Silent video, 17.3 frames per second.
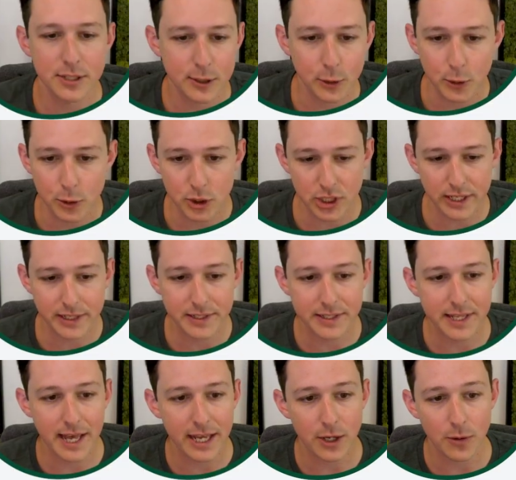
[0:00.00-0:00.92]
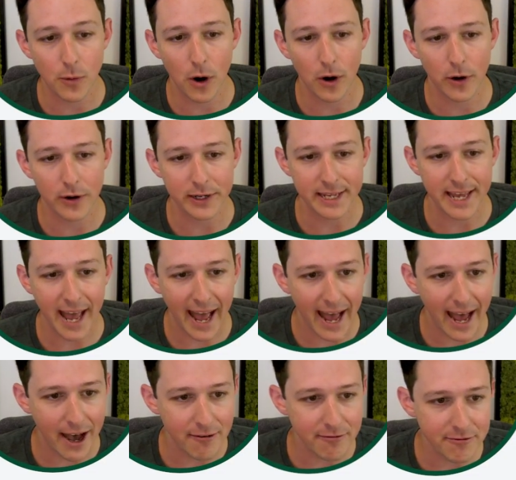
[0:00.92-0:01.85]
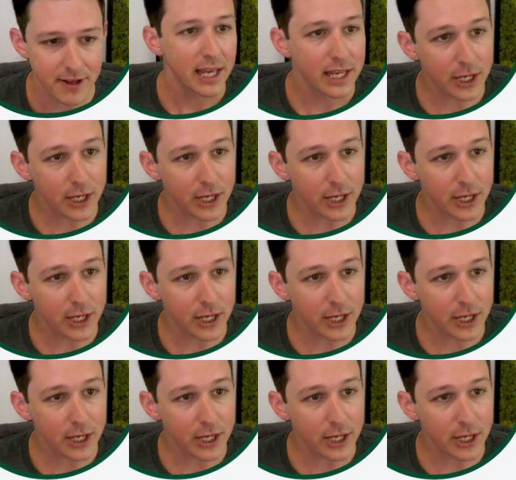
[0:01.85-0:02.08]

solutions that you already have.